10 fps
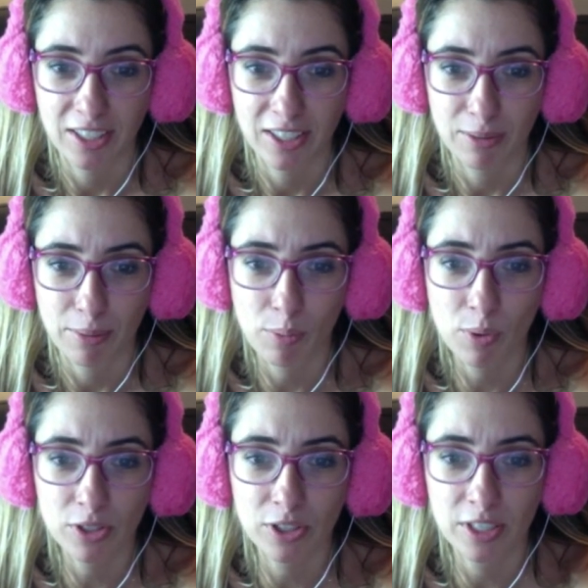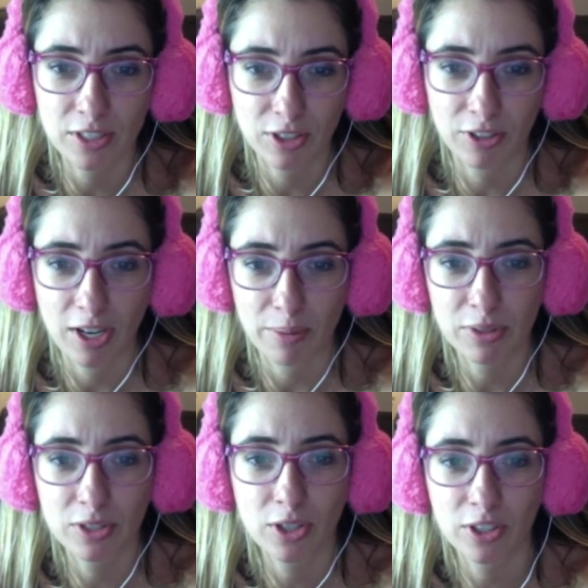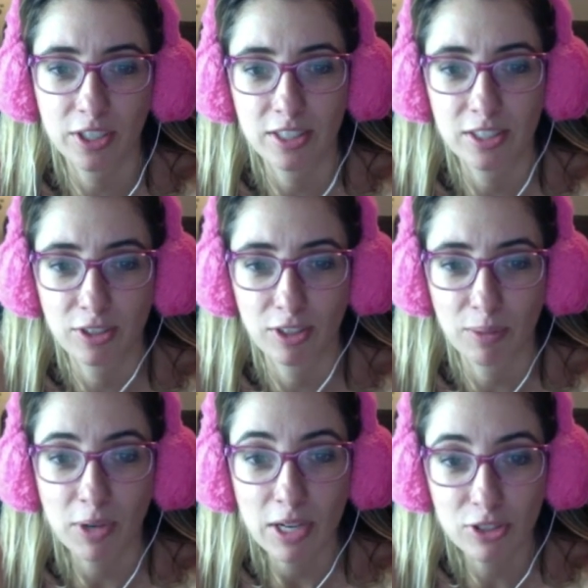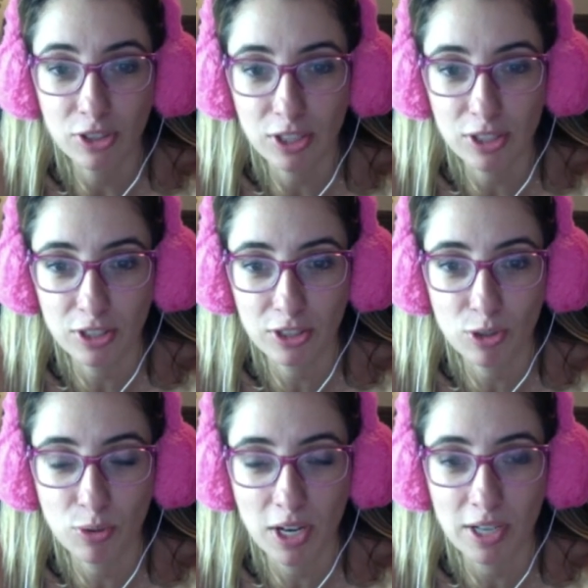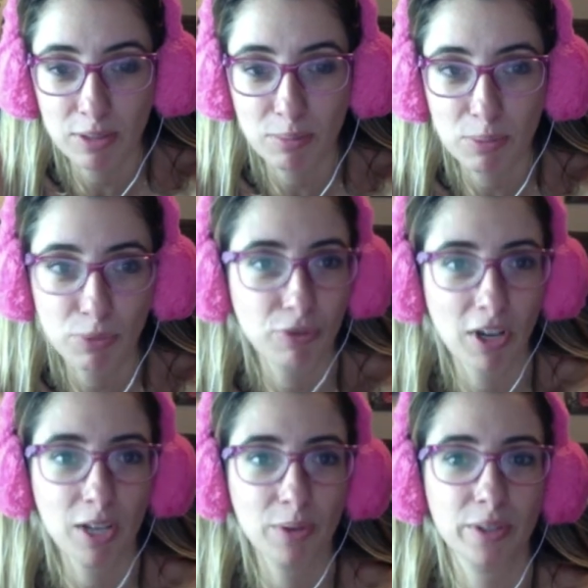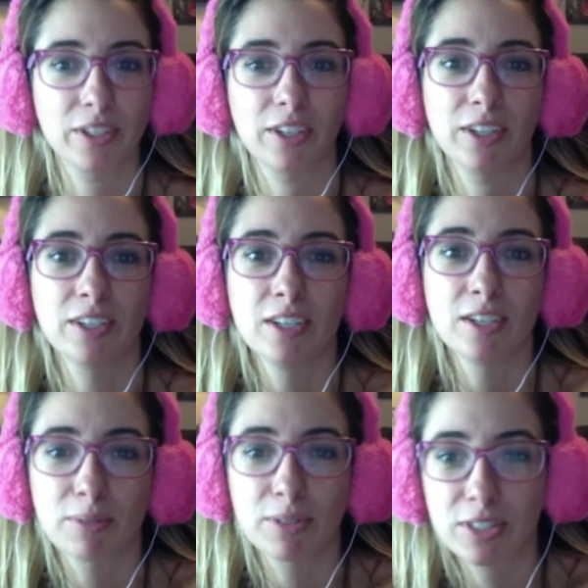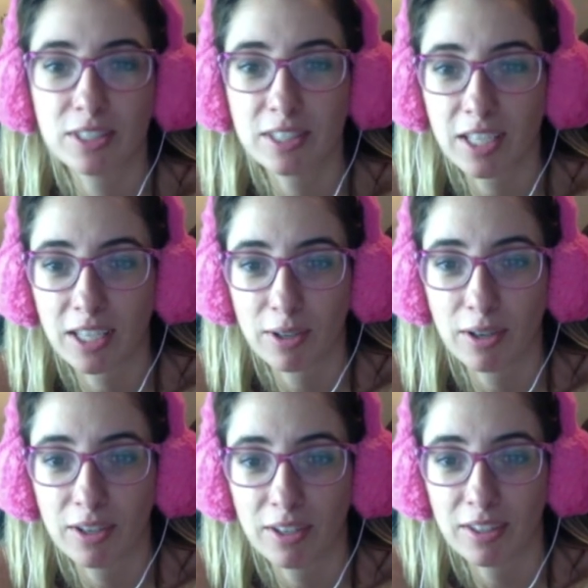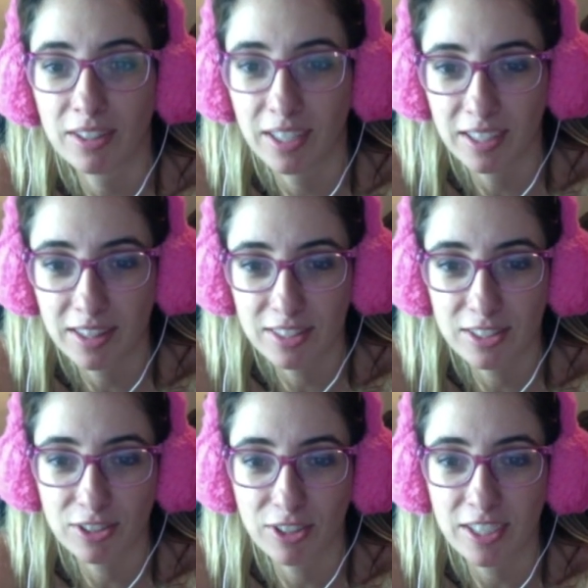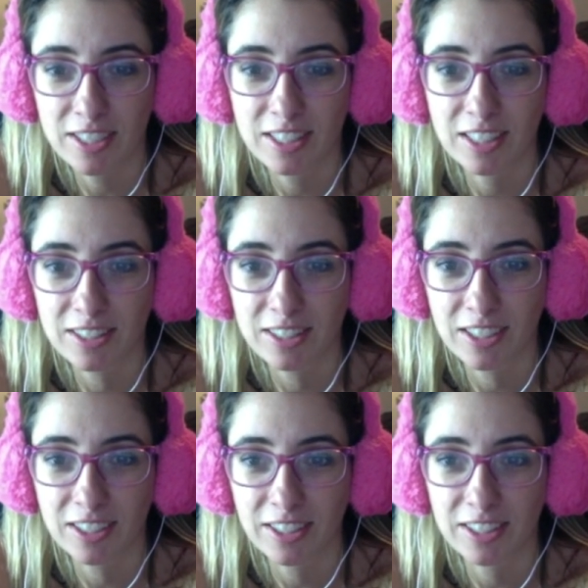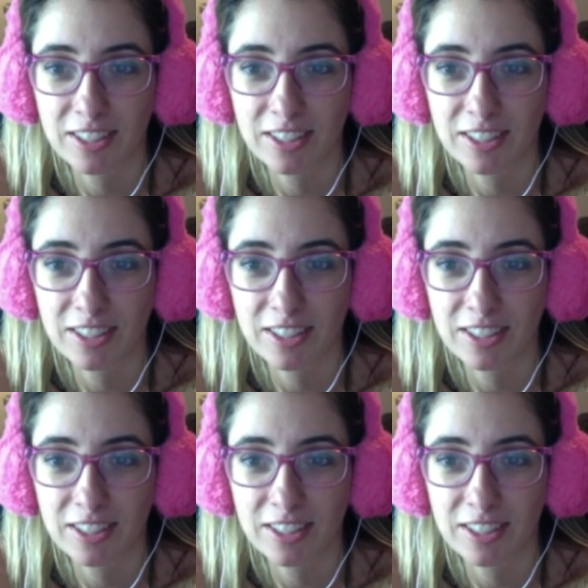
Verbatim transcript: But what's her Instagram? Let's go to her Instagram. Wow, she only has two thousand people following her. But she's like, uh, like this is crazy. Let's look at her.